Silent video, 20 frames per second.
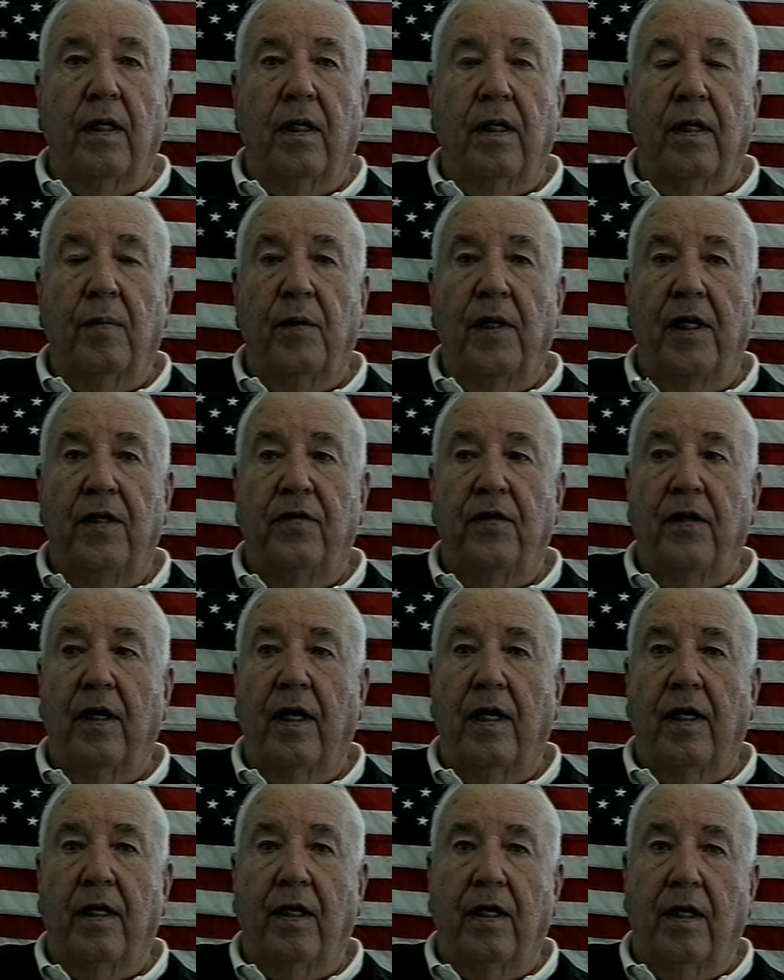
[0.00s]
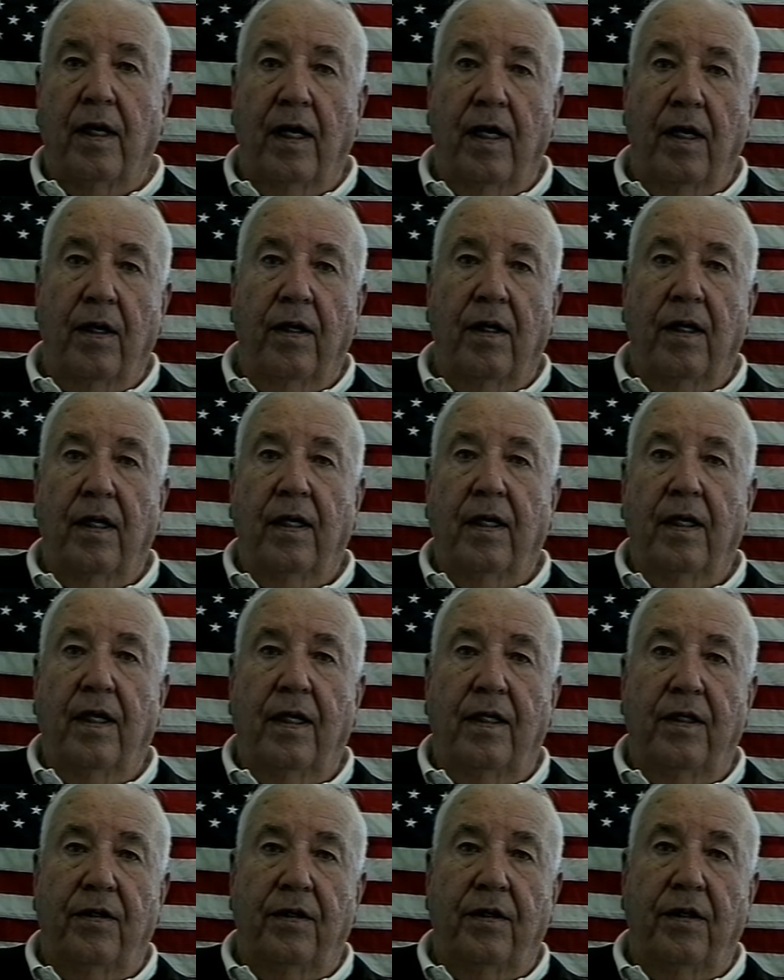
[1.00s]
You imagine that? Go down,
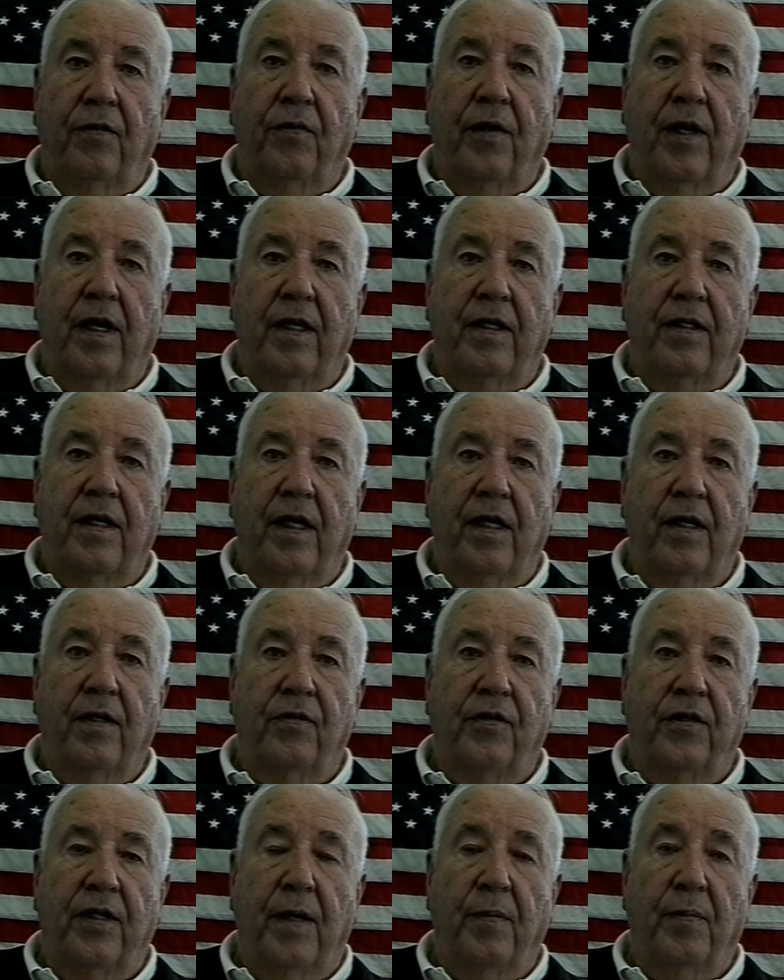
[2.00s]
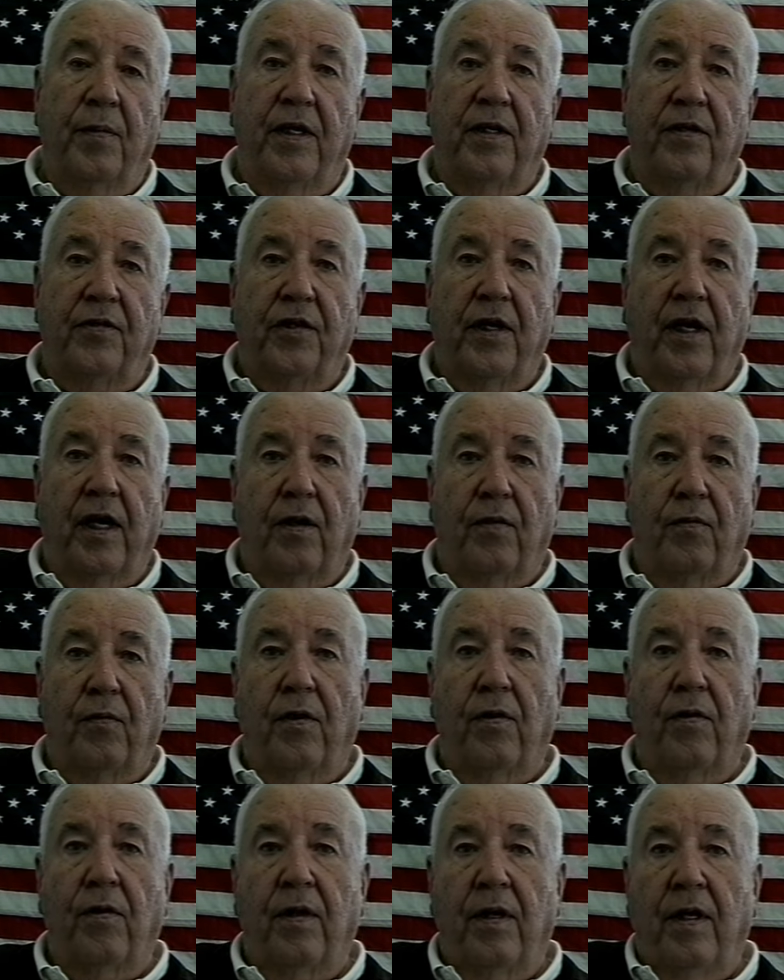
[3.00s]
go out of town, stand by the side of the
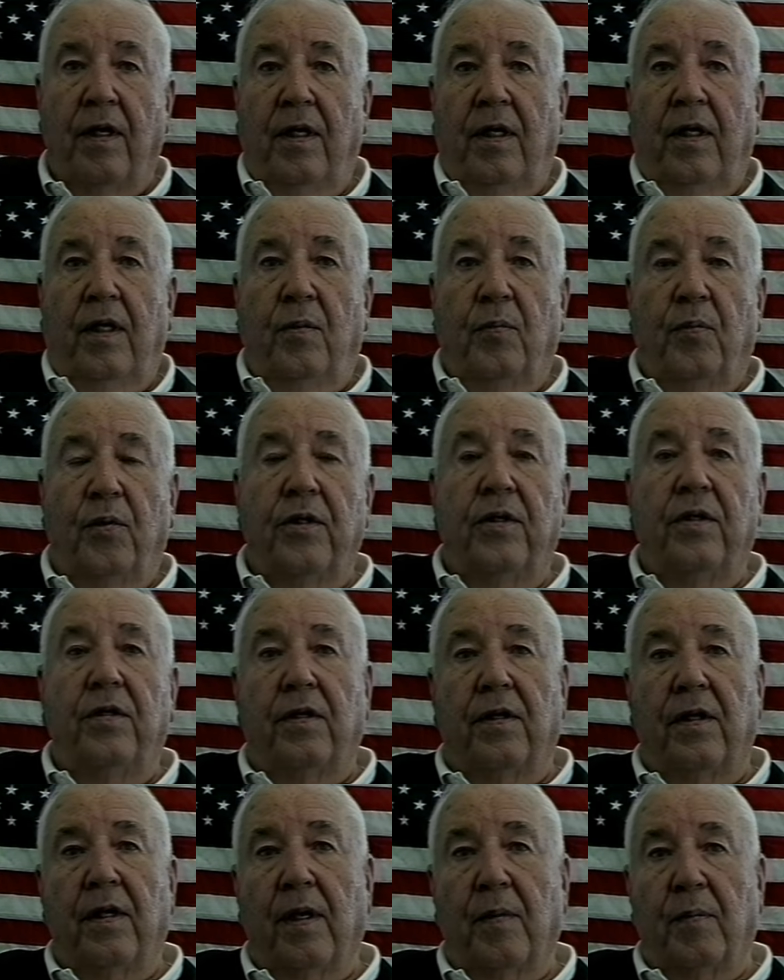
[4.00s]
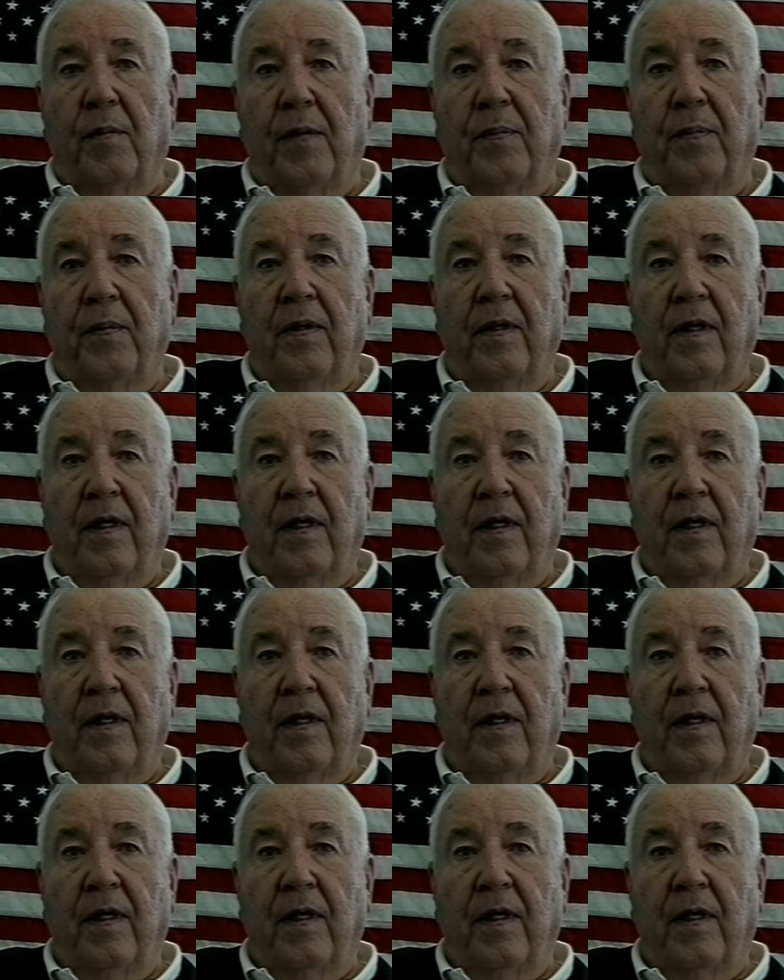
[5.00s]
road, put your thumb up,